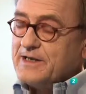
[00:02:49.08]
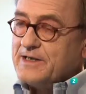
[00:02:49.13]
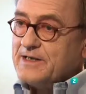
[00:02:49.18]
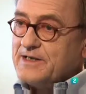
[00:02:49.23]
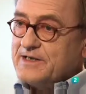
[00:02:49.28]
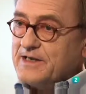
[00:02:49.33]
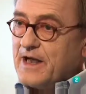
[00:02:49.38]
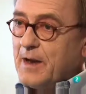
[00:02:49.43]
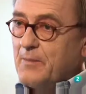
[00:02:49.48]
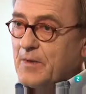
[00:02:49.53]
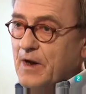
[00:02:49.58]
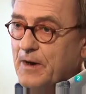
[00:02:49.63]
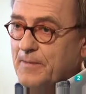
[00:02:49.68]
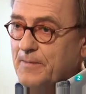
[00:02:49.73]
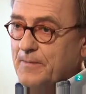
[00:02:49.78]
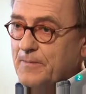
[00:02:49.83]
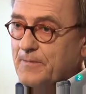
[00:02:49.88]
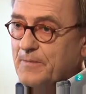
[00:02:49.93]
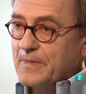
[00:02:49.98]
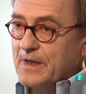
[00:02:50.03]
in summer,
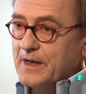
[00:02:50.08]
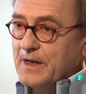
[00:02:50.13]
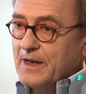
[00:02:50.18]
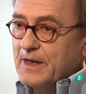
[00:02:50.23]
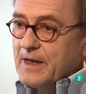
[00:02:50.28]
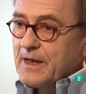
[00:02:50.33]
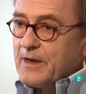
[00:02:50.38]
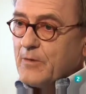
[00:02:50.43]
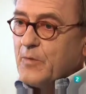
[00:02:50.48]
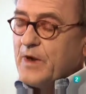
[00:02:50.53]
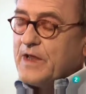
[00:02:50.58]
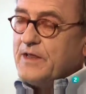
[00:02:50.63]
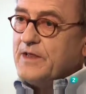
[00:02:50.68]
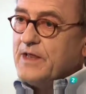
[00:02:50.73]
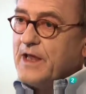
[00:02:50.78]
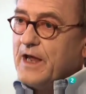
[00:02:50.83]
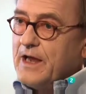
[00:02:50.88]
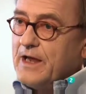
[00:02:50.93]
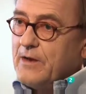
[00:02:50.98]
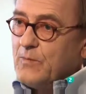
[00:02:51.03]
when
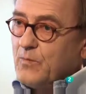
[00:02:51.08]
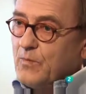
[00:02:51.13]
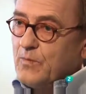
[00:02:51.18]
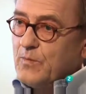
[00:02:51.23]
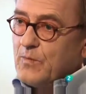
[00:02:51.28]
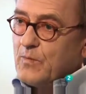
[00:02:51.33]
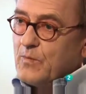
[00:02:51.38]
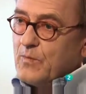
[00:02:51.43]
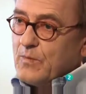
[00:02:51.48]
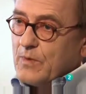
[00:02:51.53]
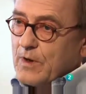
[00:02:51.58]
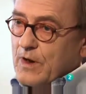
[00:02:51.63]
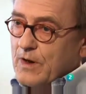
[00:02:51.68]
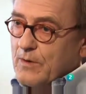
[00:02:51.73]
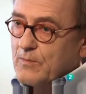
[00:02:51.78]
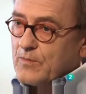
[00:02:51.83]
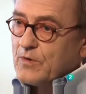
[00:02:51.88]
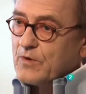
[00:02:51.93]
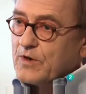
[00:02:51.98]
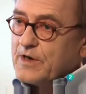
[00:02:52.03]
they
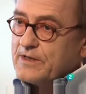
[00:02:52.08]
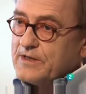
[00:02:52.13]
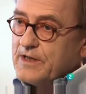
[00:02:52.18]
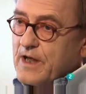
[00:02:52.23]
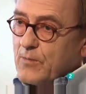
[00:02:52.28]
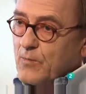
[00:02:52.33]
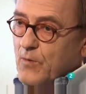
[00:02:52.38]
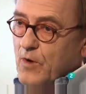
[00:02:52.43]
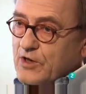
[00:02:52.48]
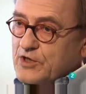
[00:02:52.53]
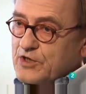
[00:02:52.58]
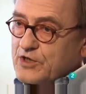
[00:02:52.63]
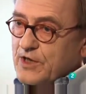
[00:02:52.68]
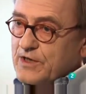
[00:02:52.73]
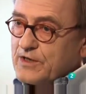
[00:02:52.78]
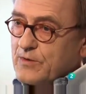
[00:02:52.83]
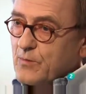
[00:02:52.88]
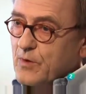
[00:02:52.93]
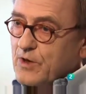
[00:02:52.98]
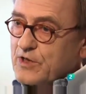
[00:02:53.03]
look at their watch
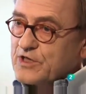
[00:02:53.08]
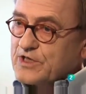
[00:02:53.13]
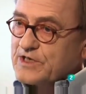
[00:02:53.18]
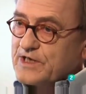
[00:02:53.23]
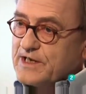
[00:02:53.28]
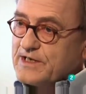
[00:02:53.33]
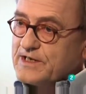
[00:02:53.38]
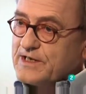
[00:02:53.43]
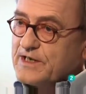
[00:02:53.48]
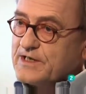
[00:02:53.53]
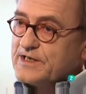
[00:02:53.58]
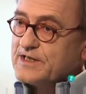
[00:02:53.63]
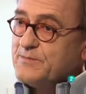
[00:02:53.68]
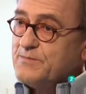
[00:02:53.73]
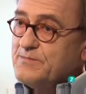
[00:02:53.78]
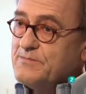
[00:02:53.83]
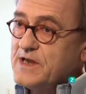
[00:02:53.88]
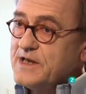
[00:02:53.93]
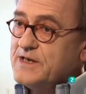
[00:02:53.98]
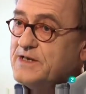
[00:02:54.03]
and the watch says it's
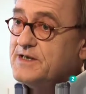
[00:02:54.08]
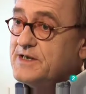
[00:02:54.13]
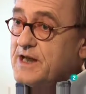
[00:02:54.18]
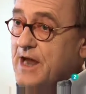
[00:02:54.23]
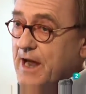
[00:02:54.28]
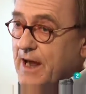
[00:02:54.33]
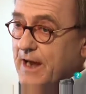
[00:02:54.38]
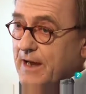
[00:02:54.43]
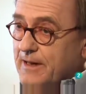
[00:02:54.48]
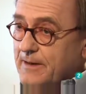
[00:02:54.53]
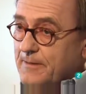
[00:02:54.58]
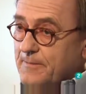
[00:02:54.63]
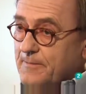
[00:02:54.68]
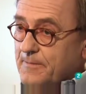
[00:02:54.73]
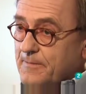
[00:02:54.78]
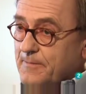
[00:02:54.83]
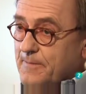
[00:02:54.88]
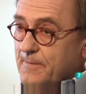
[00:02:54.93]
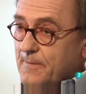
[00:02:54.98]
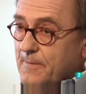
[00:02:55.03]
midday,
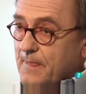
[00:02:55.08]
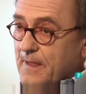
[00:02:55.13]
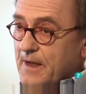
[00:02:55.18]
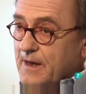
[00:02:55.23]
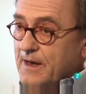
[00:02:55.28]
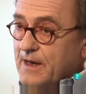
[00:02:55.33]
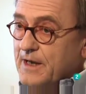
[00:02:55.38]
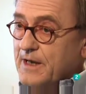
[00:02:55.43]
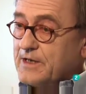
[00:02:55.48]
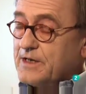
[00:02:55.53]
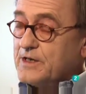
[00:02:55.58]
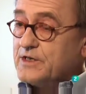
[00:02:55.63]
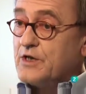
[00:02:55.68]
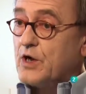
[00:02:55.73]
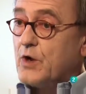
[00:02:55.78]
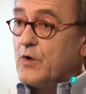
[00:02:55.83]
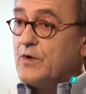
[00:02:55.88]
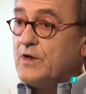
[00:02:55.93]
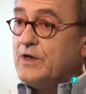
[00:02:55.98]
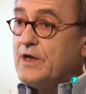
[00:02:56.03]
it is
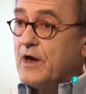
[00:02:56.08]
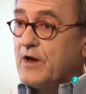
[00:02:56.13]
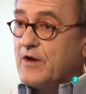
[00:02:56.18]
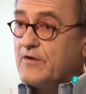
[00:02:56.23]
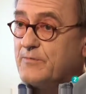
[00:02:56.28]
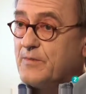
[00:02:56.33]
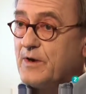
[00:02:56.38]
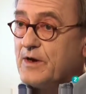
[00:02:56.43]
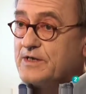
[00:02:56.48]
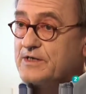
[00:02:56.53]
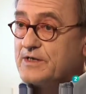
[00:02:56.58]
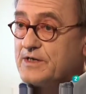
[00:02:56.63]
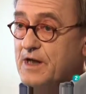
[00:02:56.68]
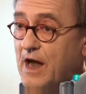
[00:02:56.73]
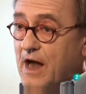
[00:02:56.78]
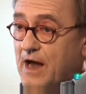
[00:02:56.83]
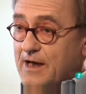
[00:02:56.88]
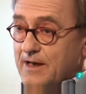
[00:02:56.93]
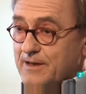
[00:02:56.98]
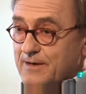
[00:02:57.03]
only
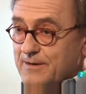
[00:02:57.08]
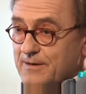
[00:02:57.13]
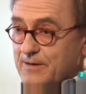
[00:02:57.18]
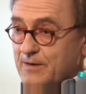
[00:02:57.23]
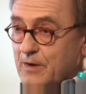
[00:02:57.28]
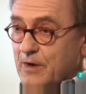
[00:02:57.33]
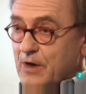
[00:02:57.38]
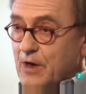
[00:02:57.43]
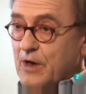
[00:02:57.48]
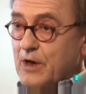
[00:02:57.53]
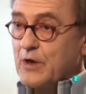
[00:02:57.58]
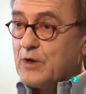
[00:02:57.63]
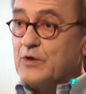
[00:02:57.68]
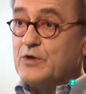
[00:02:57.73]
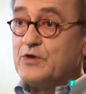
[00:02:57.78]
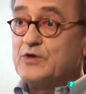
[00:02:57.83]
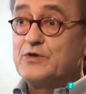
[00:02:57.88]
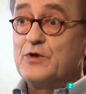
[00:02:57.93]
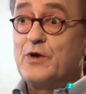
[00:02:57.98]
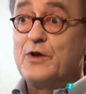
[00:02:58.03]
9:30
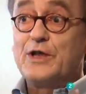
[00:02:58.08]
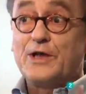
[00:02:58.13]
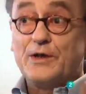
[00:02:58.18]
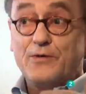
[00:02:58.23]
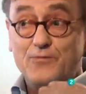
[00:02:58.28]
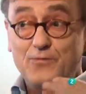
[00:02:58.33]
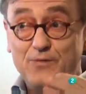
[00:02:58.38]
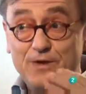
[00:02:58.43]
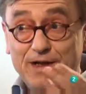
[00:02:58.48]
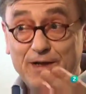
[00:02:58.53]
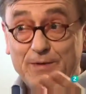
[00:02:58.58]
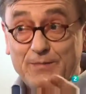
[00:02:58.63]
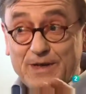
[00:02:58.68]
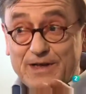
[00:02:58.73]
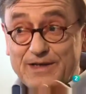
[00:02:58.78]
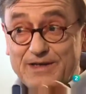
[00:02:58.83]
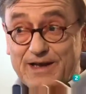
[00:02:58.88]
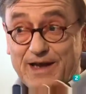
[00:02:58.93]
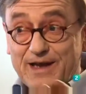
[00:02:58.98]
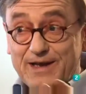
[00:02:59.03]
concerning real
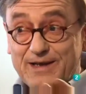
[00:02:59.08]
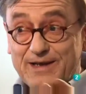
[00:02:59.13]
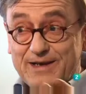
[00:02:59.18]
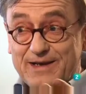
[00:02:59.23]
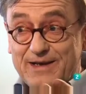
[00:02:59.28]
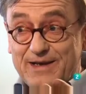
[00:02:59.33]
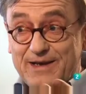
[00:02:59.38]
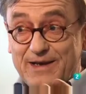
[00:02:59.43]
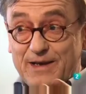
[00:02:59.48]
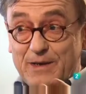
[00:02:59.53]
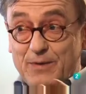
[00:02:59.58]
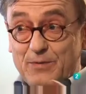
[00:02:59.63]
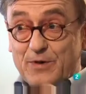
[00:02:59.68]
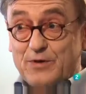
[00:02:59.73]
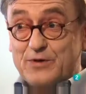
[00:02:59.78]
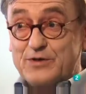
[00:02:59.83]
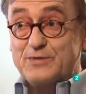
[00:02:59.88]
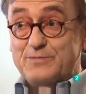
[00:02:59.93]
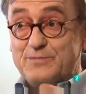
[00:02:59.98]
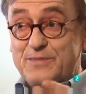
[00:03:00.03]
midday,
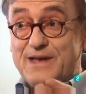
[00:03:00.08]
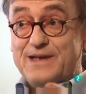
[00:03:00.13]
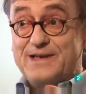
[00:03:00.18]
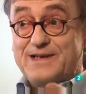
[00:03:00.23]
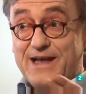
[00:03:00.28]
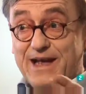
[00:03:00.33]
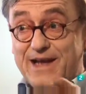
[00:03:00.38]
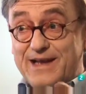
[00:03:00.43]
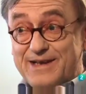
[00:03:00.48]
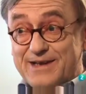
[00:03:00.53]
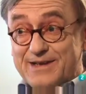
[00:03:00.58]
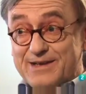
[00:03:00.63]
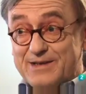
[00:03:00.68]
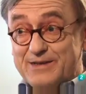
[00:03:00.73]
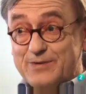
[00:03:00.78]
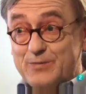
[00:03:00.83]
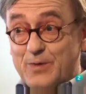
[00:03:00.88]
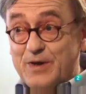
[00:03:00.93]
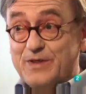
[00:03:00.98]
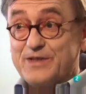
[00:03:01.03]
because midday
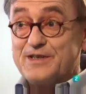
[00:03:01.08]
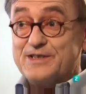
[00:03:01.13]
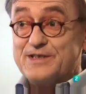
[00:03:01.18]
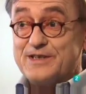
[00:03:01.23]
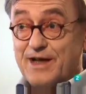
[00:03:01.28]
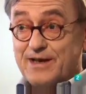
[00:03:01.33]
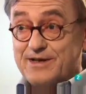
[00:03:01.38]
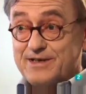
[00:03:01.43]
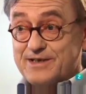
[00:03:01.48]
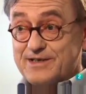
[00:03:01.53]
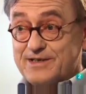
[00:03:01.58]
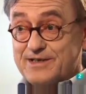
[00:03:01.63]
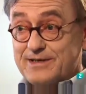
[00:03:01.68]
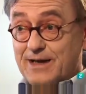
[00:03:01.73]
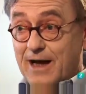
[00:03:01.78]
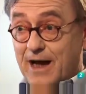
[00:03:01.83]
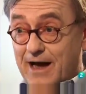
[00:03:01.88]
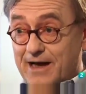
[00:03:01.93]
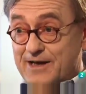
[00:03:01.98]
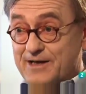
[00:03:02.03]
is when the sun is
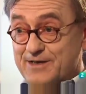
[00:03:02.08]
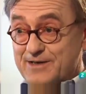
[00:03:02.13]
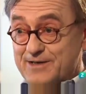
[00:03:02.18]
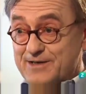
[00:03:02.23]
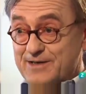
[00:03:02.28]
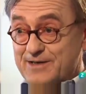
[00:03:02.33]
highest.